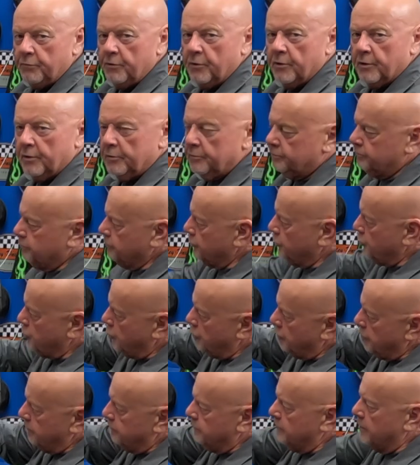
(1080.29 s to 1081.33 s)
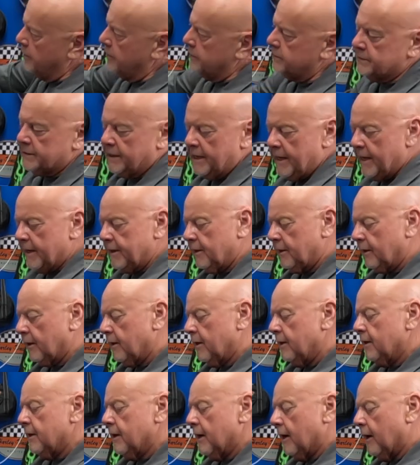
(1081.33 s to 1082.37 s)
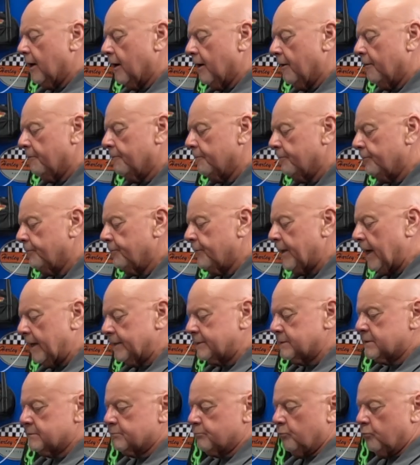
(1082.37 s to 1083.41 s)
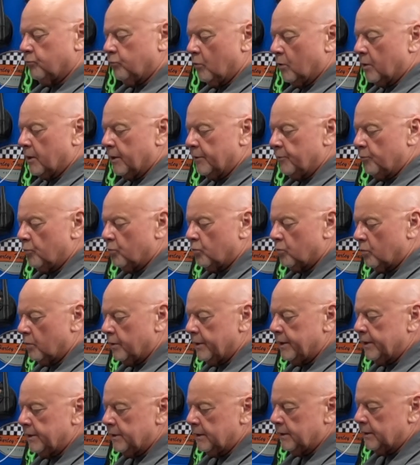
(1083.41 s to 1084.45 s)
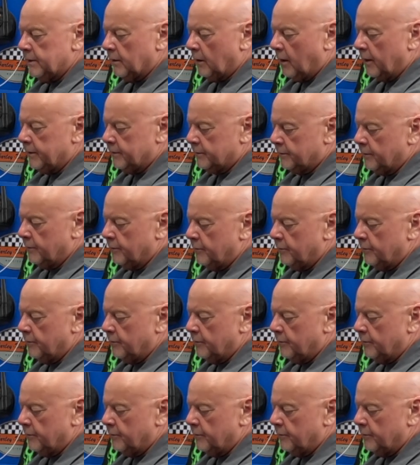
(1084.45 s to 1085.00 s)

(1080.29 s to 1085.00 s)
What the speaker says: the curve of the tank, that's what I'd really like to